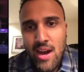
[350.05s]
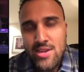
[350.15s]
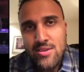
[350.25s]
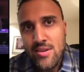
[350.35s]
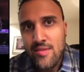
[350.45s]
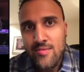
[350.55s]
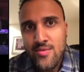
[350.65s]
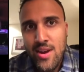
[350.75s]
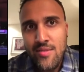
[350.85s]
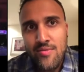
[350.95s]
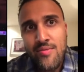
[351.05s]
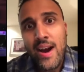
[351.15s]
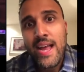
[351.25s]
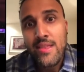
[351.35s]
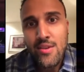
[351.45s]
I started trying to
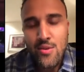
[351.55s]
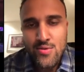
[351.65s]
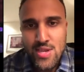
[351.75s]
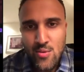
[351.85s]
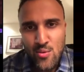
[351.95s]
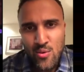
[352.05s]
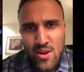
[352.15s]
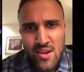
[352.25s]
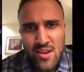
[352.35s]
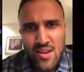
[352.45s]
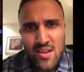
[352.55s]
find the notes that would work,